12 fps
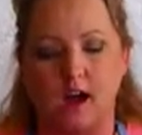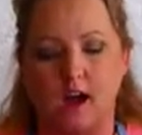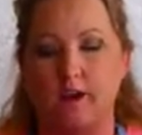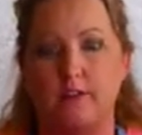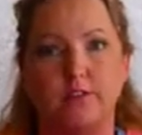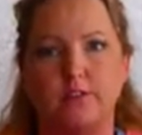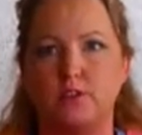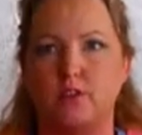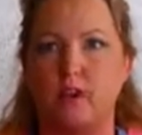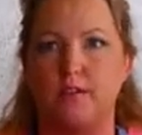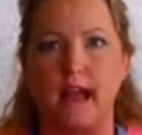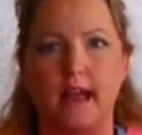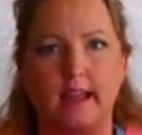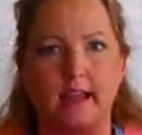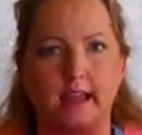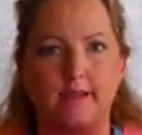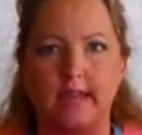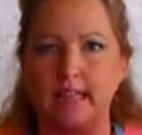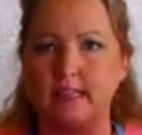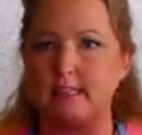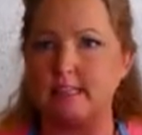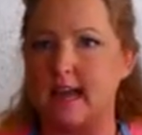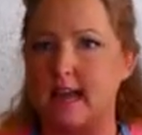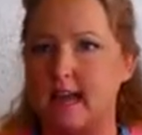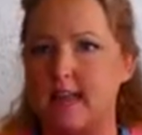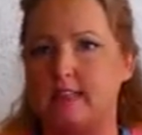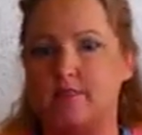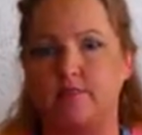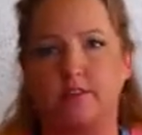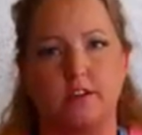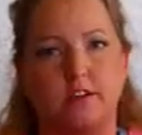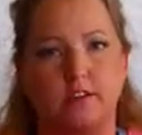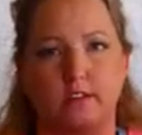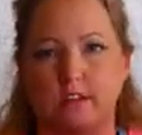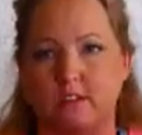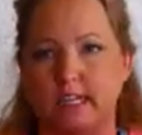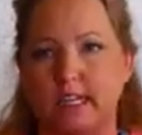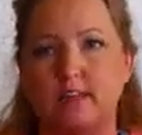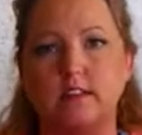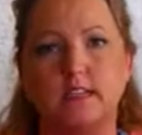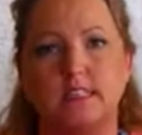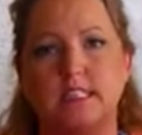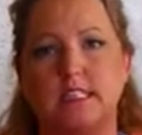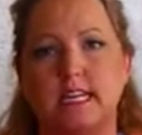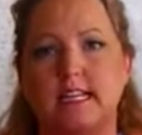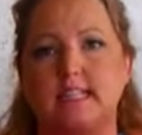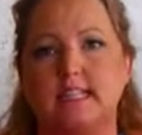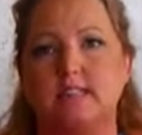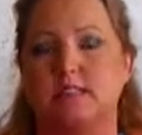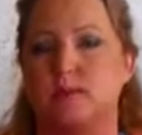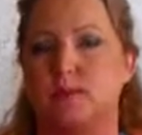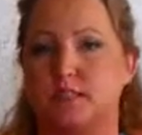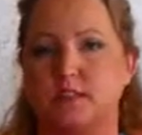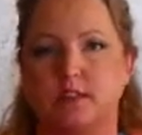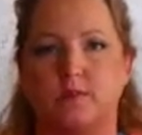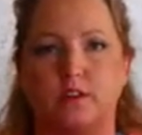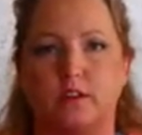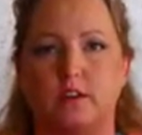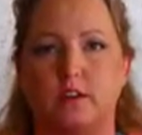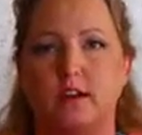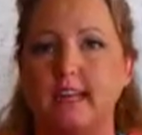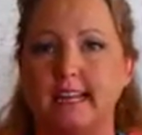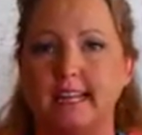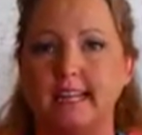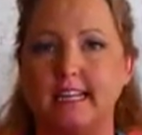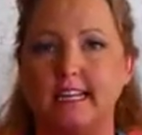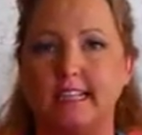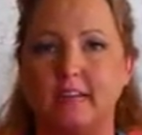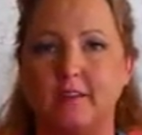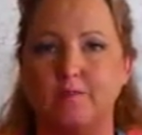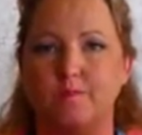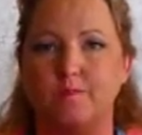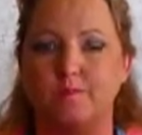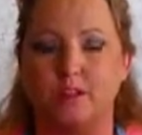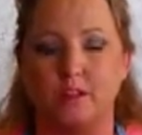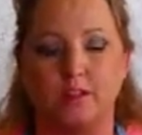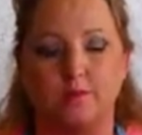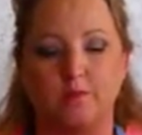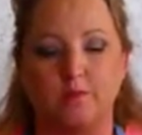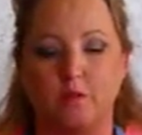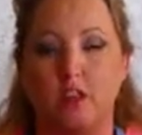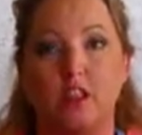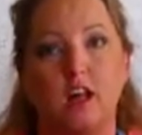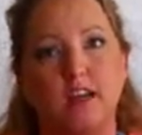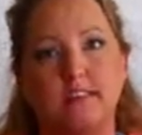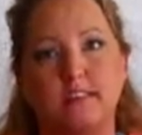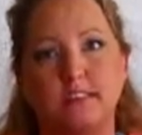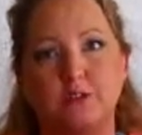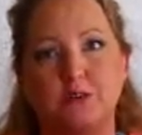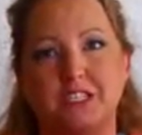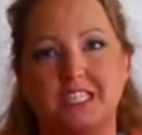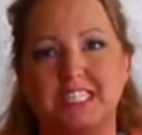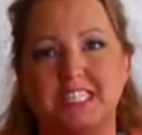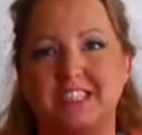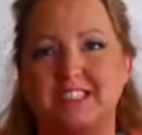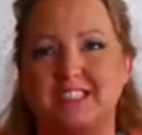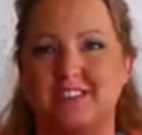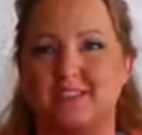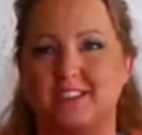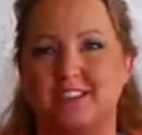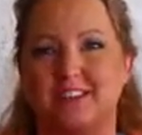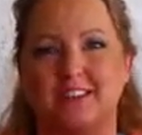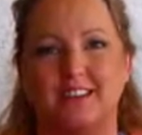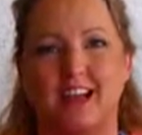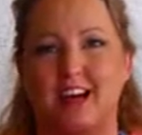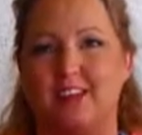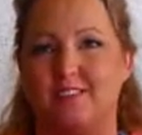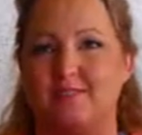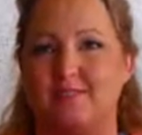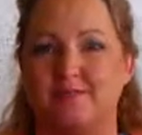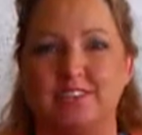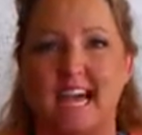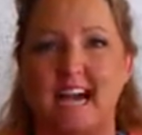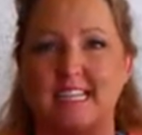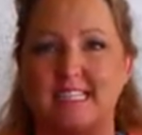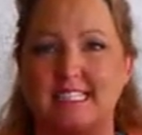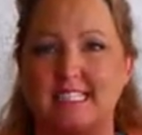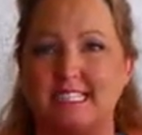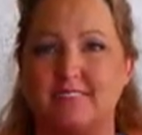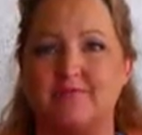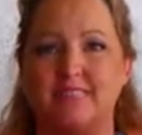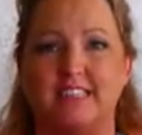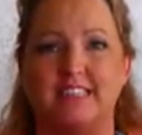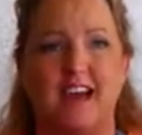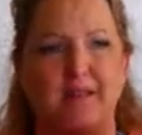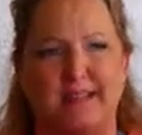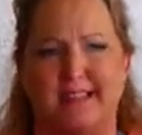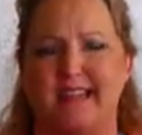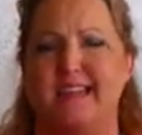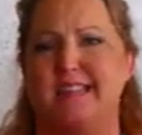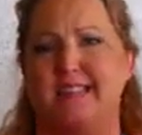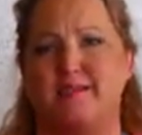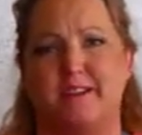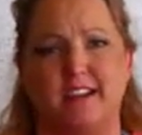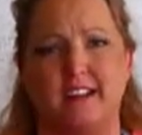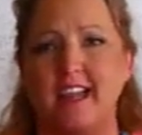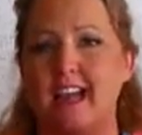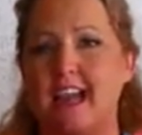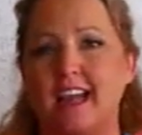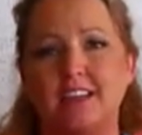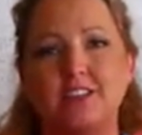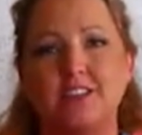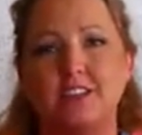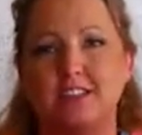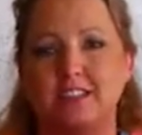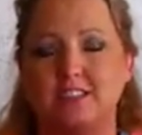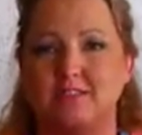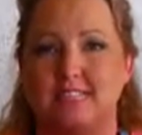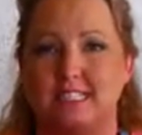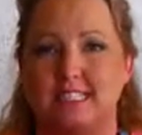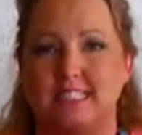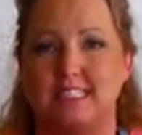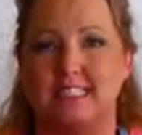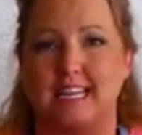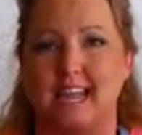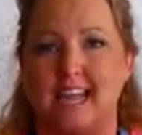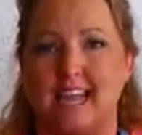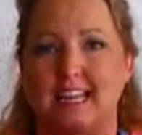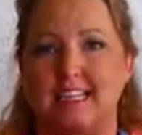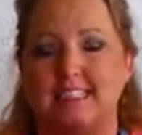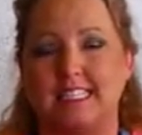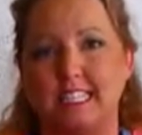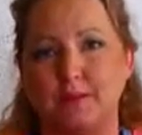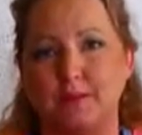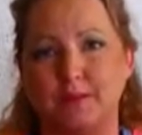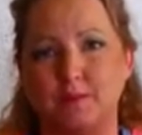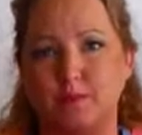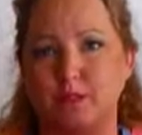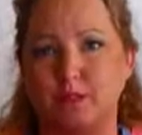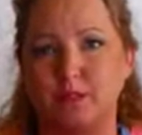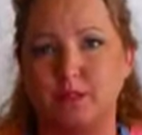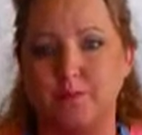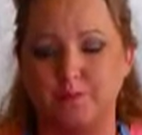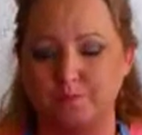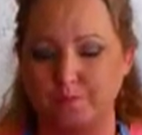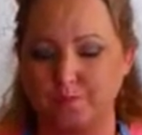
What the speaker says: off into Iraq, Afghanistan, if you're here in the States, especially if you're in Fort Lost in the woods, or if you're in Jacksonville, I mean anywhere, you can use this and to keep it with you.